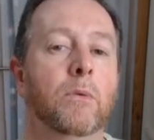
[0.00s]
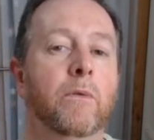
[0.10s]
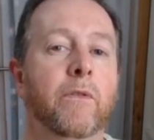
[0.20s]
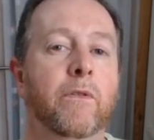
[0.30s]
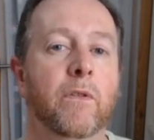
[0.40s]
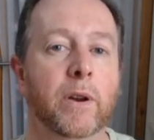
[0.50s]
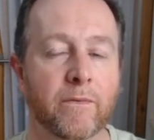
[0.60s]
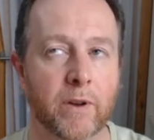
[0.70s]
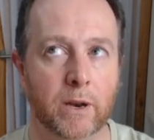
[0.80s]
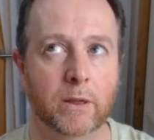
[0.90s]
I will
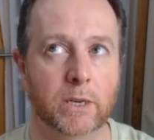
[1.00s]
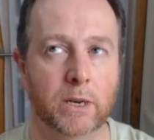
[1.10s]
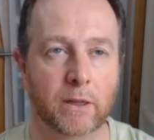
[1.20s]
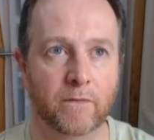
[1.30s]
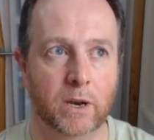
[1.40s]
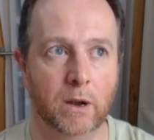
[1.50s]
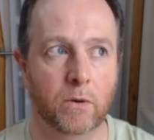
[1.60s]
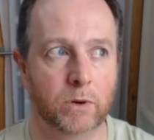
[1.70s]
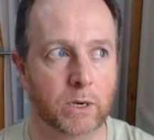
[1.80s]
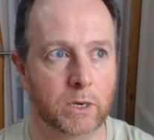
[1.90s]
find a video. There's another
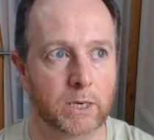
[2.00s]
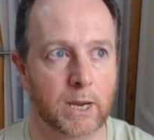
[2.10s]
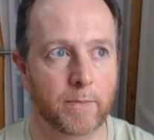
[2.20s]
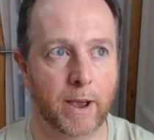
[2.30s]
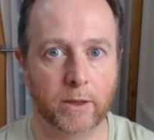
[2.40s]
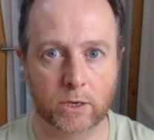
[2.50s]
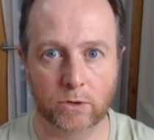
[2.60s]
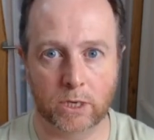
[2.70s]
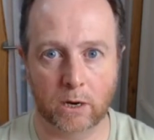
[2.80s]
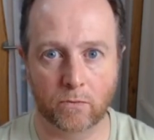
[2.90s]
video I want you to see about the
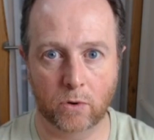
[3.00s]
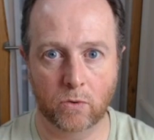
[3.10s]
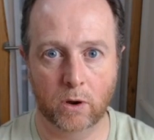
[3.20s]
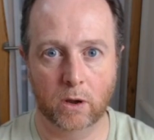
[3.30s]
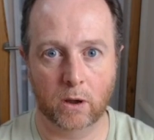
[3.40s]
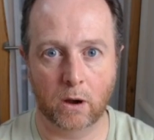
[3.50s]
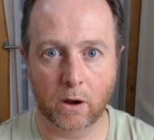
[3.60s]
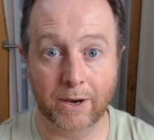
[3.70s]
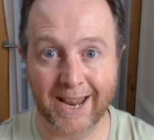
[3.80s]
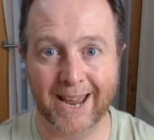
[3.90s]
2-second rule.
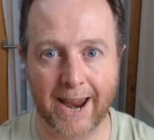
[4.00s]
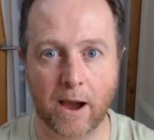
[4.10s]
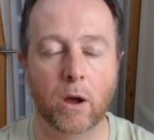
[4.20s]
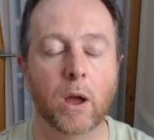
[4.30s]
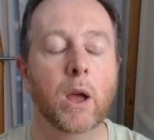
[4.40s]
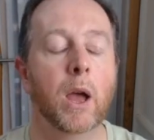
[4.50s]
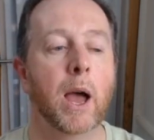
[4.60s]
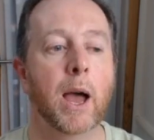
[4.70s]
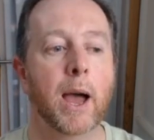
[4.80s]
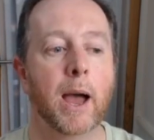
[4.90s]
I'll go and dig it out.
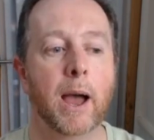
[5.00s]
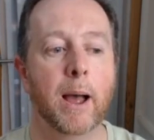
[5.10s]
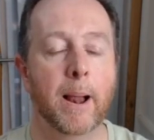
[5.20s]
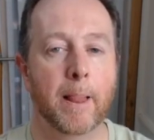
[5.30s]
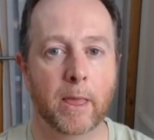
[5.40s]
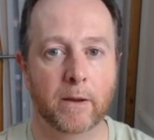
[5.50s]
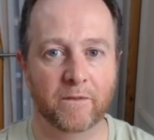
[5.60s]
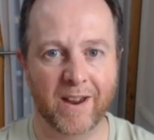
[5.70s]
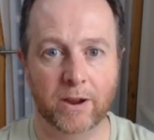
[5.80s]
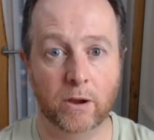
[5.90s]

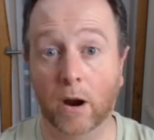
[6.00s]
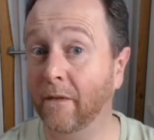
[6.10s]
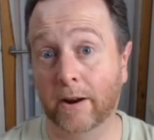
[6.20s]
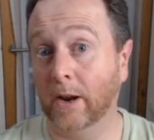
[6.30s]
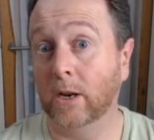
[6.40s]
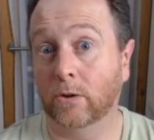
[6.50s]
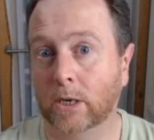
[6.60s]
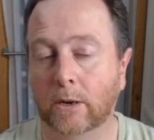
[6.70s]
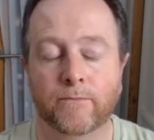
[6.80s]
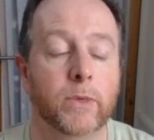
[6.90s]
Very good. I found it
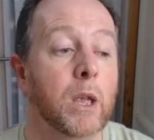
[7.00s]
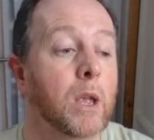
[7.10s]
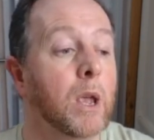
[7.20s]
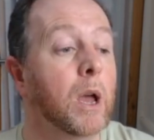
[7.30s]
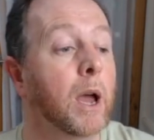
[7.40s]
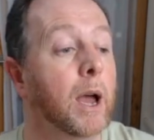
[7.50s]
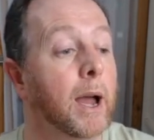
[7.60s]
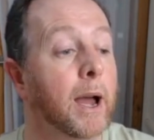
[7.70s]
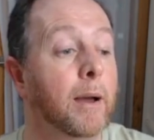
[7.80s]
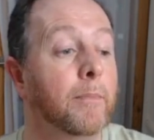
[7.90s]
interesting.
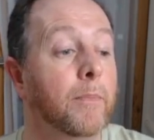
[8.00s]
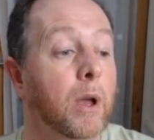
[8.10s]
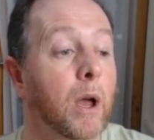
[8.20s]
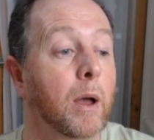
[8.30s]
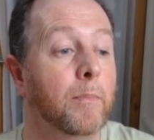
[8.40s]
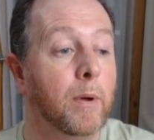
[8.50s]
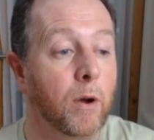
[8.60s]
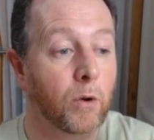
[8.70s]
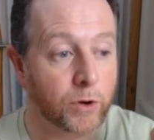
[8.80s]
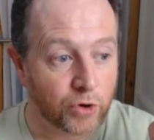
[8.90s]

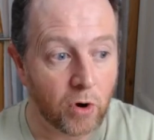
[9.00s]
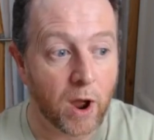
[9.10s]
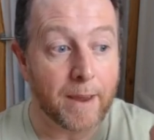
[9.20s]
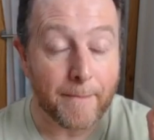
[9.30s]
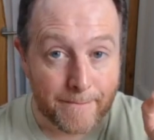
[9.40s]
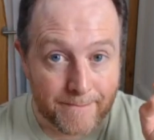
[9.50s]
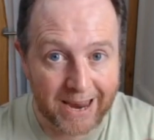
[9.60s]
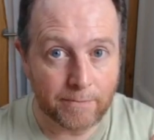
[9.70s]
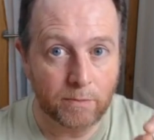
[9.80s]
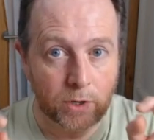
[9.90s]
But on the dry,
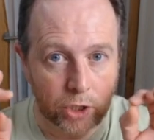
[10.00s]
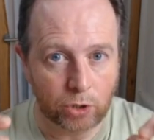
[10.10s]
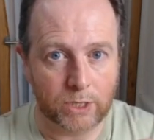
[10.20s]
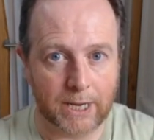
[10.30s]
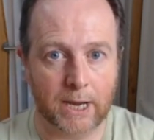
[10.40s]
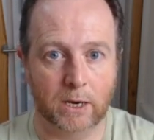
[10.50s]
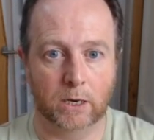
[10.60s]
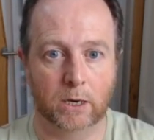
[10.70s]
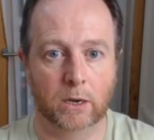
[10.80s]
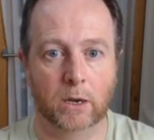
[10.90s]
minimum 2
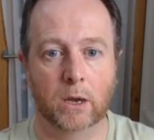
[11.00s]
seconds.